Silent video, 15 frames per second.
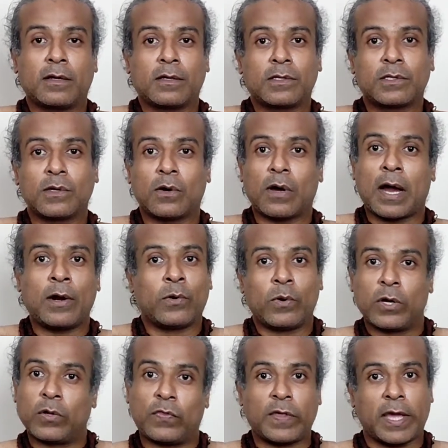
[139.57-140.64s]
So I don't
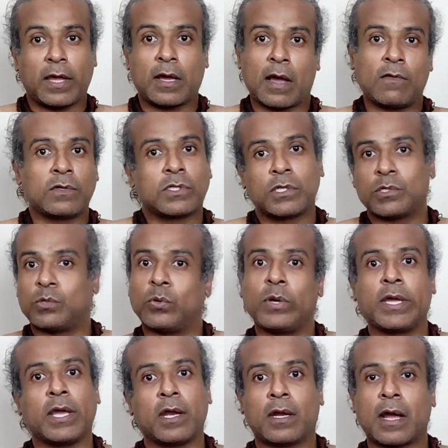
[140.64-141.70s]
want to think. I was just
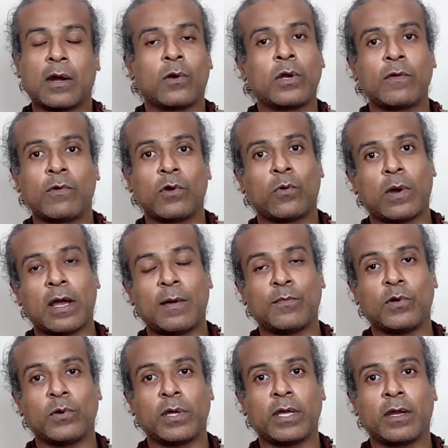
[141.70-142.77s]
doing it. I don't even know why I'm
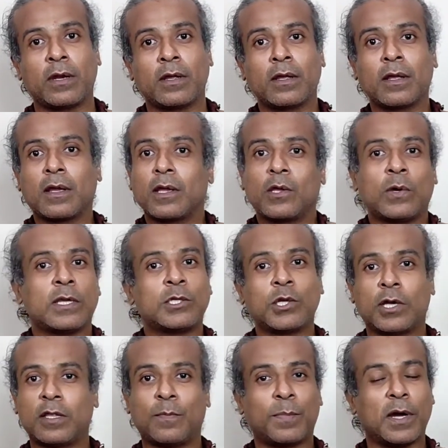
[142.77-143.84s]
doing it. You
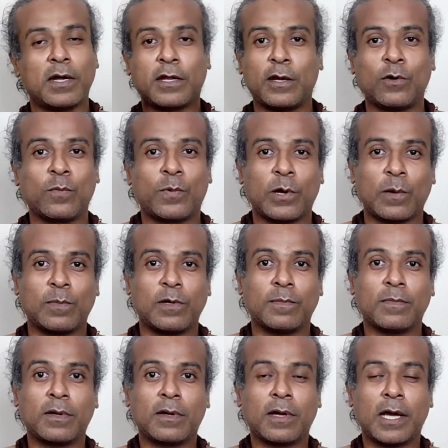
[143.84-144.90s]
enjoy the party, no problem.
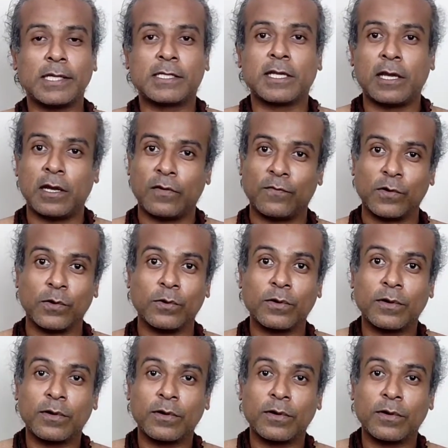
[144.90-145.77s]
I still love you.